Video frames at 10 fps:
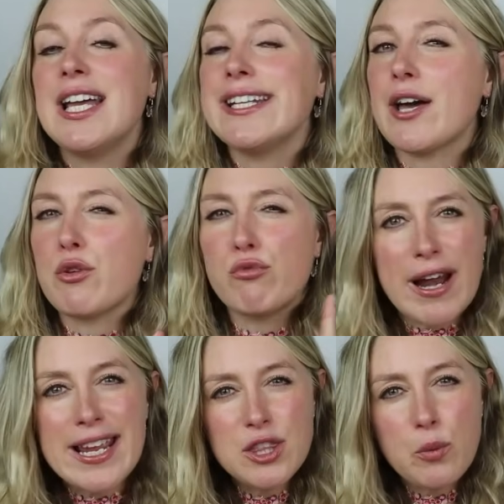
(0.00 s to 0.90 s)
Now, the
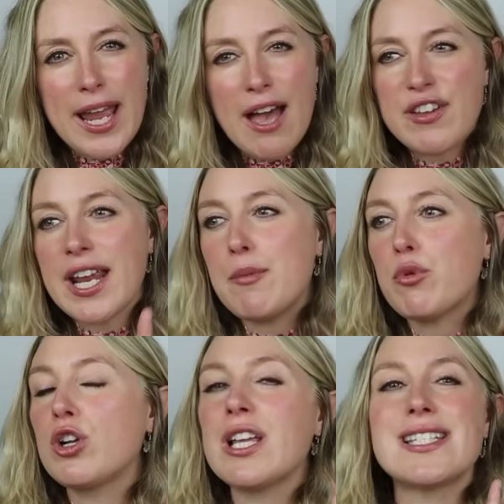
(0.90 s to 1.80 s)
rain that we have in
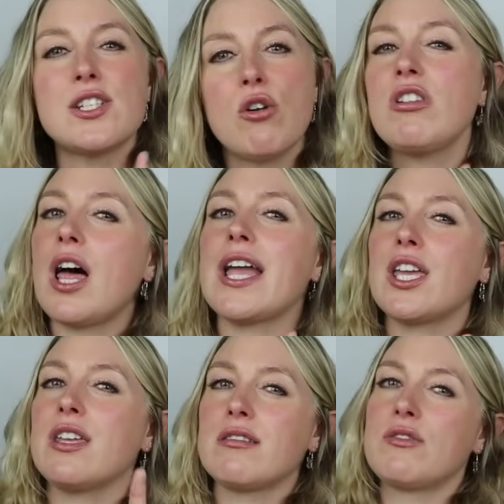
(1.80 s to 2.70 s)
April is not
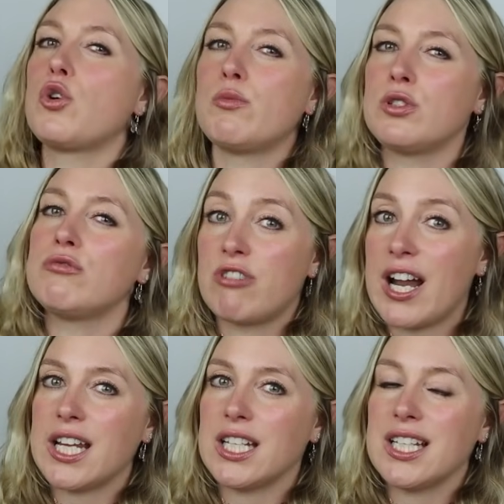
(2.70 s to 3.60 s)
like normal
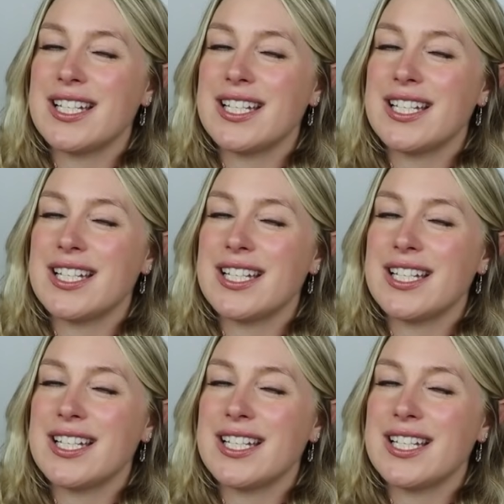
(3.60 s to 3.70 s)
rain.